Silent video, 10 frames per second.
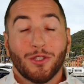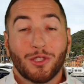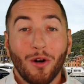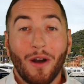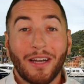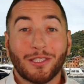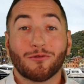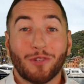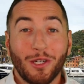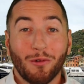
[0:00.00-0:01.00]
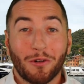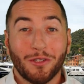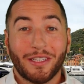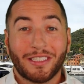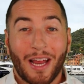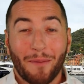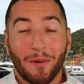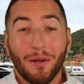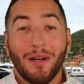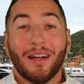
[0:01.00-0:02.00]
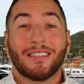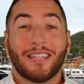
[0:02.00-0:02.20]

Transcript: So as a real world example,